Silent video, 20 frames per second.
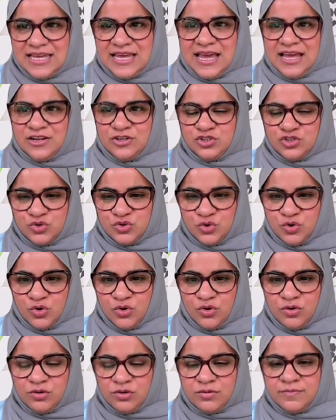and
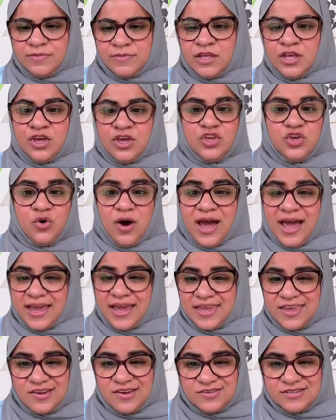how better you are
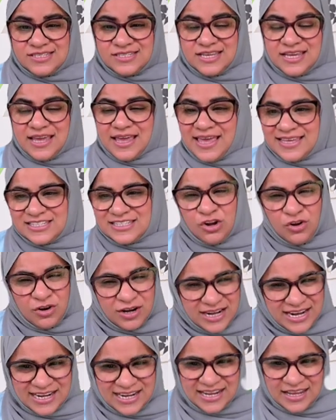at being able to see
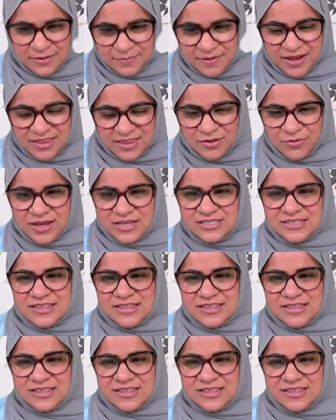and draw,